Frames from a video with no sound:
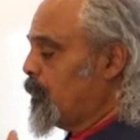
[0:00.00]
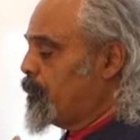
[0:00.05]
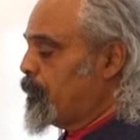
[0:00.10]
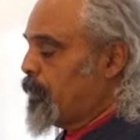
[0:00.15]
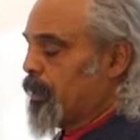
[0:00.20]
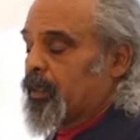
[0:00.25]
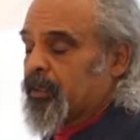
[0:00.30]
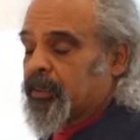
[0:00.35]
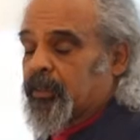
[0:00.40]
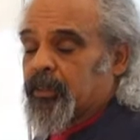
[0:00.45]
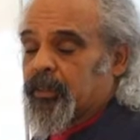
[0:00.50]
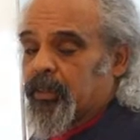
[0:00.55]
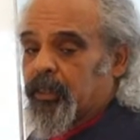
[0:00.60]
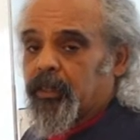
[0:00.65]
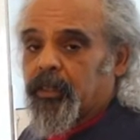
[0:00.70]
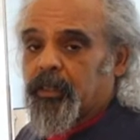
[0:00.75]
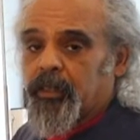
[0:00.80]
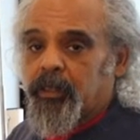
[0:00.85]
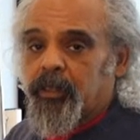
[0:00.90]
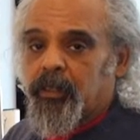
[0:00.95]

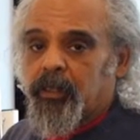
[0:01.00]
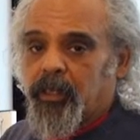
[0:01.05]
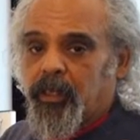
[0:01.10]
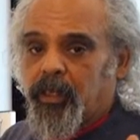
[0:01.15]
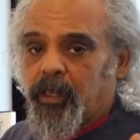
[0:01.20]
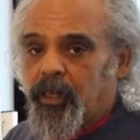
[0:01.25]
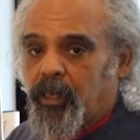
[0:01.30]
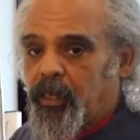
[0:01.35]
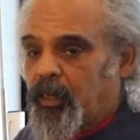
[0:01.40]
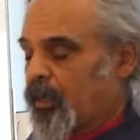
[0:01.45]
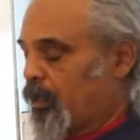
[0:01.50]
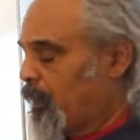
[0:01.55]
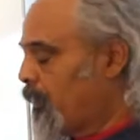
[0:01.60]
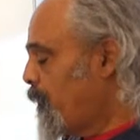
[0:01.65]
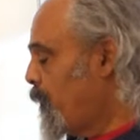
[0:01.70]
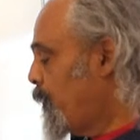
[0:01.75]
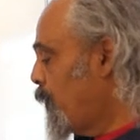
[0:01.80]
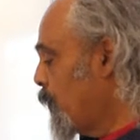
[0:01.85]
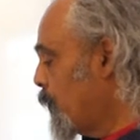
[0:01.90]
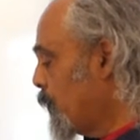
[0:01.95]
person
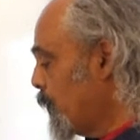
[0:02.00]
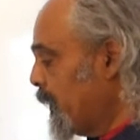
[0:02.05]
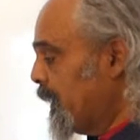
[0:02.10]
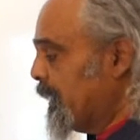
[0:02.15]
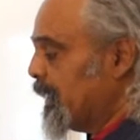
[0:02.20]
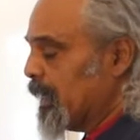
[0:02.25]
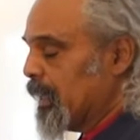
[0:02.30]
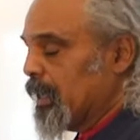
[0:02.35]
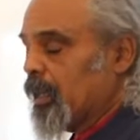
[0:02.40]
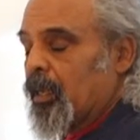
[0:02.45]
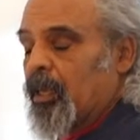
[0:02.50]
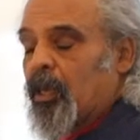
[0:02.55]
for real,